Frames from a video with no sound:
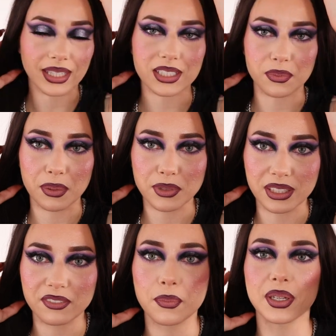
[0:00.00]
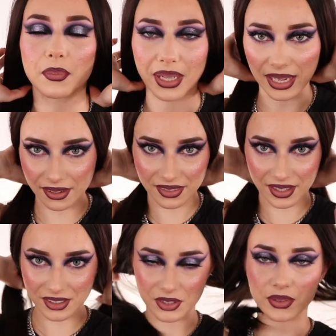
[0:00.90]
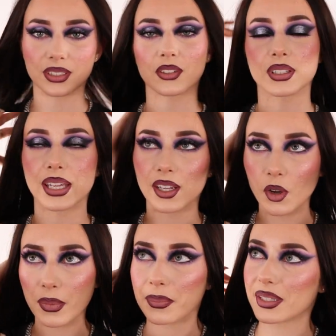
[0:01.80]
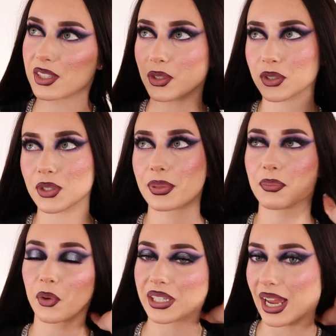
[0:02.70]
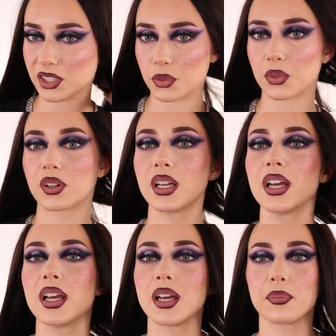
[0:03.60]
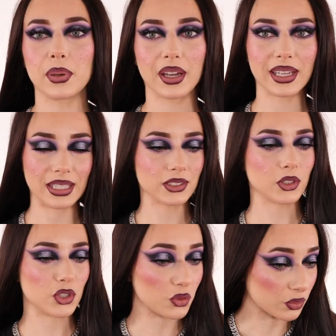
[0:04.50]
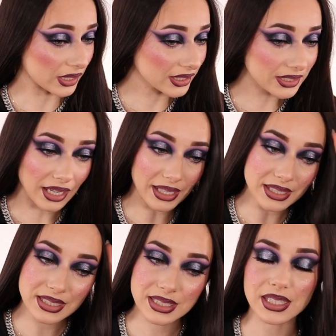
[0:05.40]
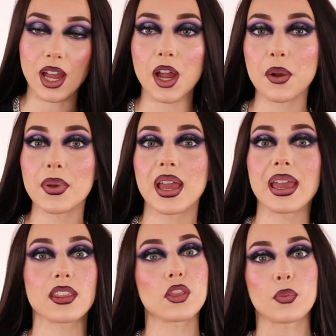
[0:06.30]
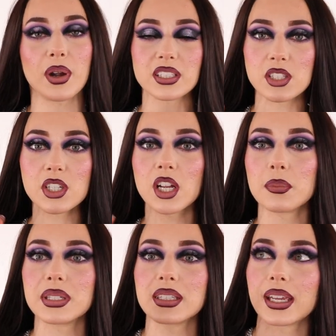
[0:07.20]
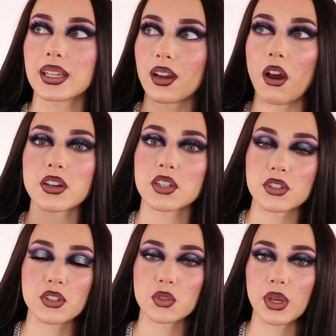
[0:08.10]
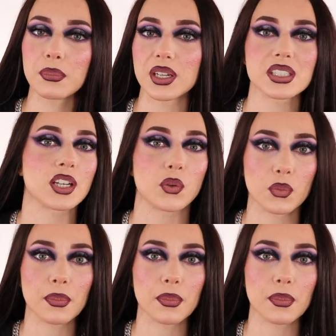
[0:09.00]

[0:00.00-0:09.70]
I like sometimes to leave a bit of my hair there. So you're like, oh, maybe it looks a bit more natural. But it looks really nice. And the prices are going to be like on the screen because I don't